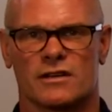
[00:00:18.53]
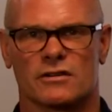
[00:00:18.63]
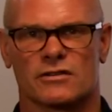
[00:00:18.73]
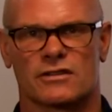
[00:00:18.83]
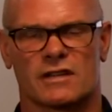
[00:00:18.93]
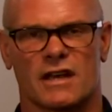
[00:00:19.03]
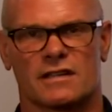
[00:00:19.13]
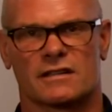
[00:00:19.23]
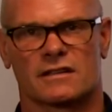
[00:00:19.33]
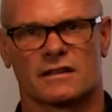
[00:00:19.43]
that you'll
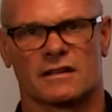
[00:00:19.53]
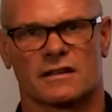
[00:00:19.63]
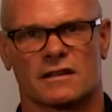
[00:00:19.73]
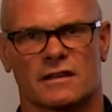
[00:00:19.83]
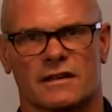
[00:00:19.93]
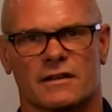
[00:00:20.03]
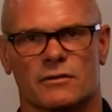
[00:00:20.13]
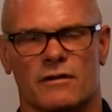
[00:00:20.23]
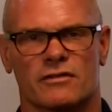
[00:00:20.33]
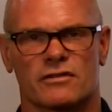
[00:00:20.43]
cite
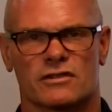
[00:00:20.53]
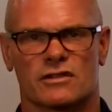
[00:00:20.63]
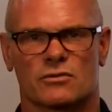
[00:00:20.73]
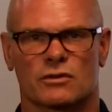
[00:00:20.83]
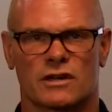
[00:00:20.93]
uh, references.